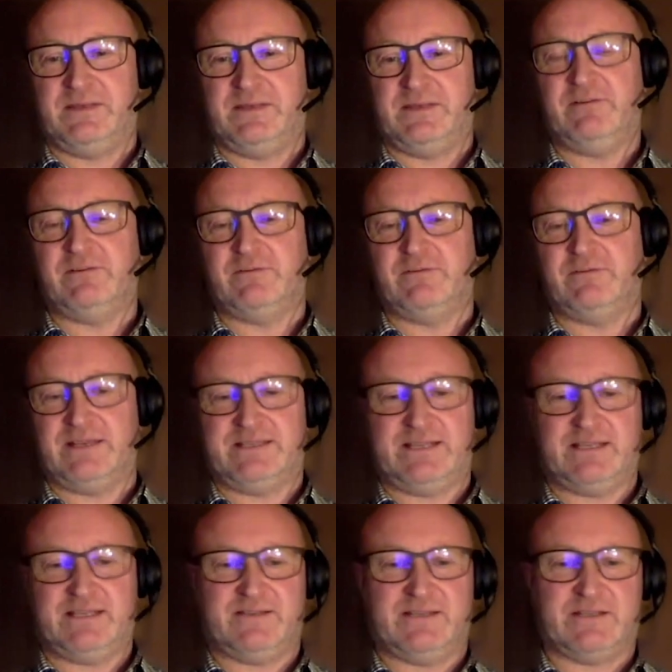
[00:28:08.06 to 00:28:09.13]
difficult to
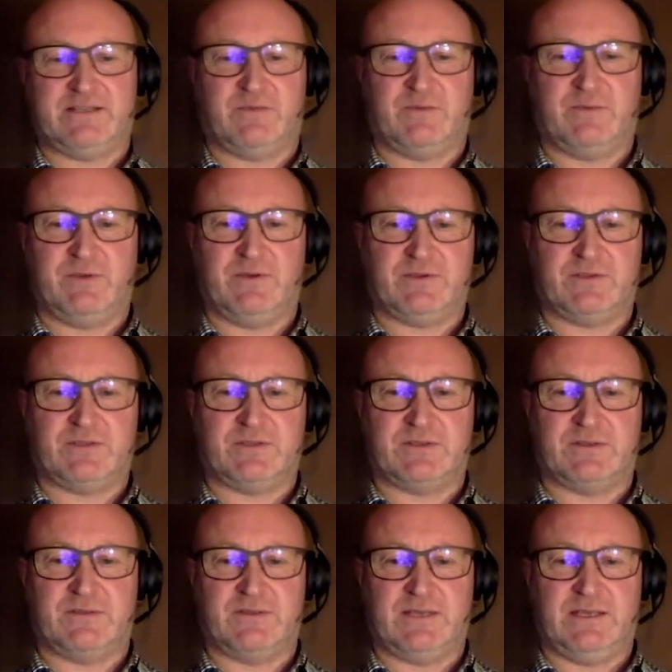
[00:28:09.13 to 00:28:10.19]
access this summer
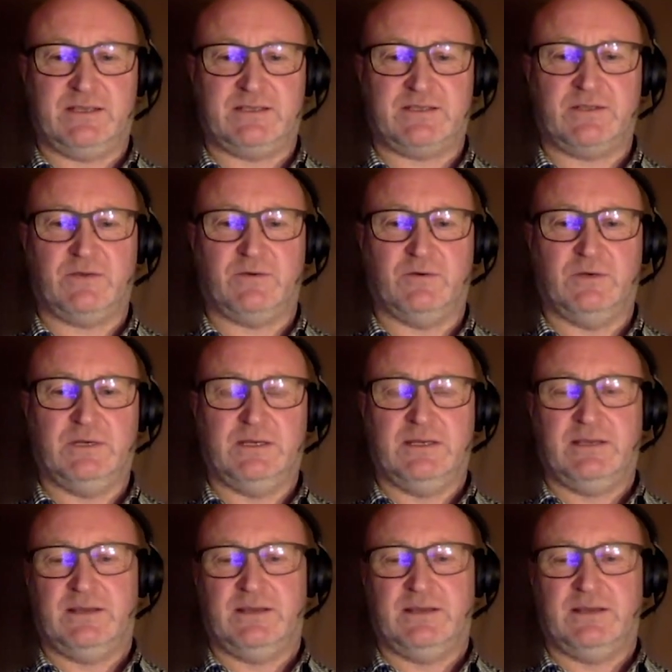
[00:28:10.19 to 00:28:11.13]
because the snow